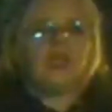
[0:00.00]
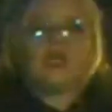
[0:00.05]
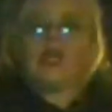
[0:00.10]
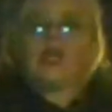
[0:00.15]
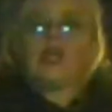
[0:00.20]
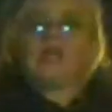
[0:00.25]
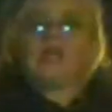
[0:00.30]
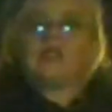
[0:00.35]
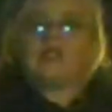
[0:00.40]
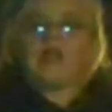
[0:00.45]

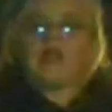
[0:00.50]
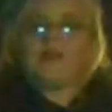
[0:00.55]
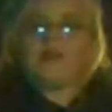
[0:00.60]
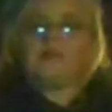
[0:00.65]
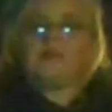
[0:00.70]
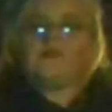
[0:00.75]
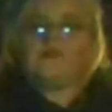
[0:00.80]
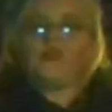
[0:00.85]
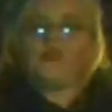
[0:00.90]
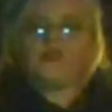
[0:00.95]
At
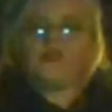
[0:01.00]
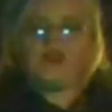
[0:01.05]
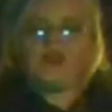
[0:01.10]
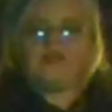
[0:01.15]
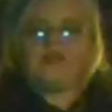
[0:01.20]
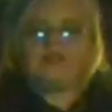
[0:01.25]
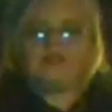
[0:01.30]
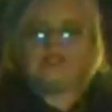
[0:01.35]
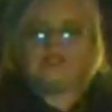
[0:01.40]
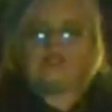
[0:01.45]
times,
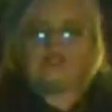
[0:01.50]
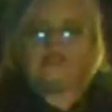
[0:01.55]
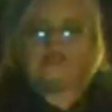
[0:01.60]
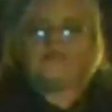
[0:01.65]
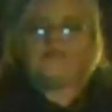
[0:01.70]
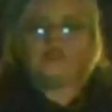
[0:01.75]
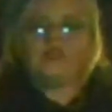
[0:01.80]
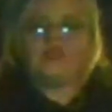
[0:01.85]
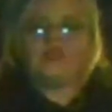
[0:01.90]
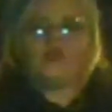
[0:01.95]
photographs taken
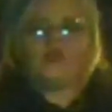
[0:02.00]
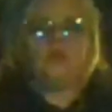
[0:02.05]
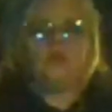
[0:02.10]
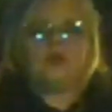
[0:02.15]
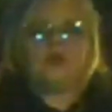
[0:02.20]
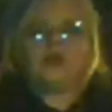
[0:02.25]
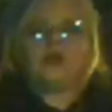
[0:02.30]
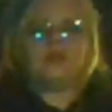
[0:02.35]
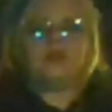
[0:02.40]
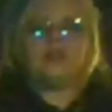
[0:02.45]
of the doll would
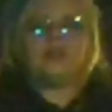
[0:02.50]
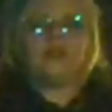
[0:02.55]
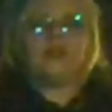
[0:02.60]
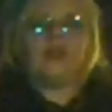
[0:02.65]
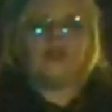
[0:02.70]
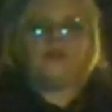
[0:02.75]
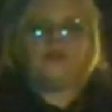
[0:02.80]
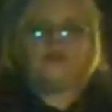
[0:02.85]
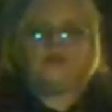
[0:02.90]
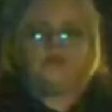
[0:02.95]
not turn
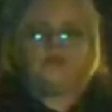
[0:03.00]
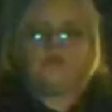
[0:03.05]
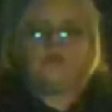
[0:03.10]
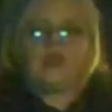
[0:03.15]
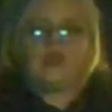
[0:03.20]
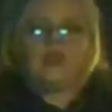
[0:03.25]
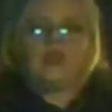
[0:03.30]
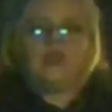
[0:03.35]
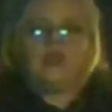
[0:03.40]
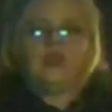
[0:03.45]
out.
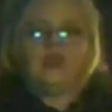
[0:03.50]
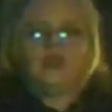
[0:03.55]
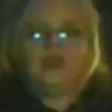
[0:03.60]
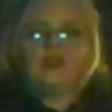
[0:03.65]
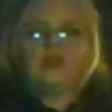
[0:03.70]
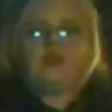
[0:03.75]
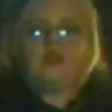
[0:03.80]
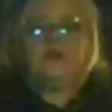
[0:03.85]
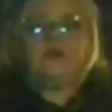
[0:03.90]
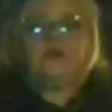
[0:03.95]

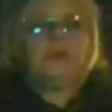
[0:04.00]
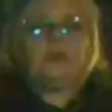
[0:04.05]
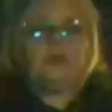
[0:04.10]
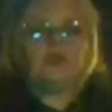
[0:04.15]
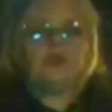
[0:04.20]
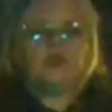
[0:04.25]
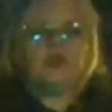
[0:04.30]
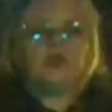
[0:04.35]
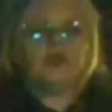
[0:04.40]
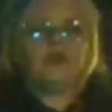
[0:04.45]
They would be
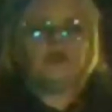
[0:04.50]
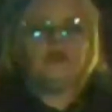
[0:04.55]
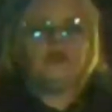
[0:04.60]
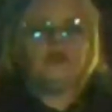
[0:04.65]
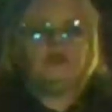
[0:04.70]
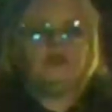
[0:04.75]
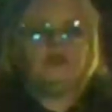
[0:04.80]
blurred